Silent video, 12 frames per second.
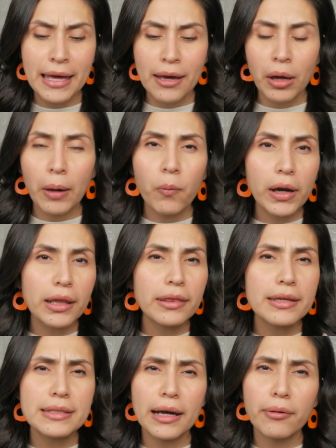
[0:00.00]
And one of the
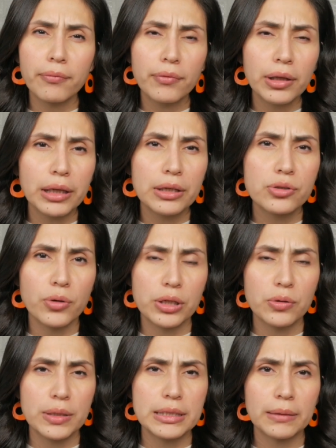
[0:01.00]
things that I really enjoy
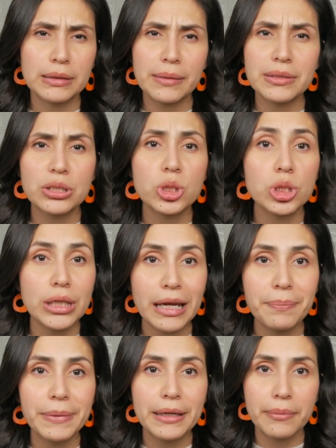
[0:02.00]
doing sometimes is
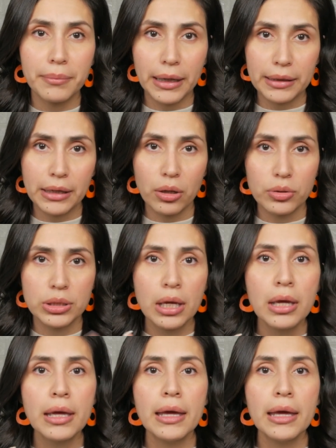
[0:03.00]
shaping my nails.